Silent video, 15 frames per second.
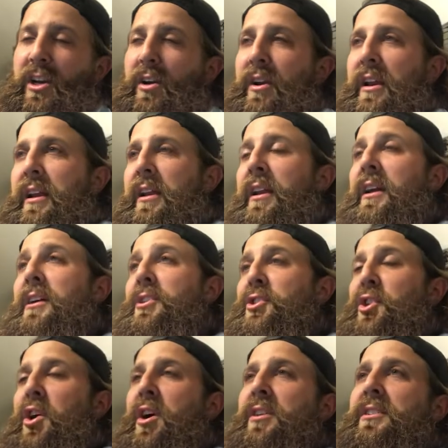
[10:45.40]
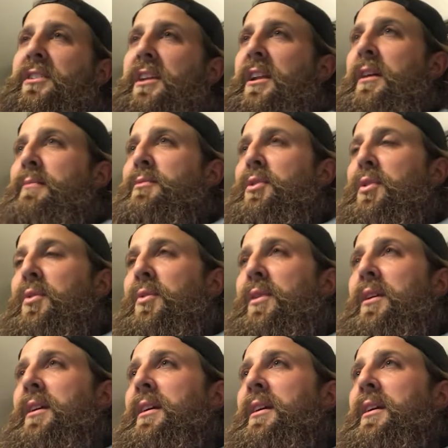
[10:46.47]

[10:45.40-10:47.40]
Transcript: year, and he chalks that up to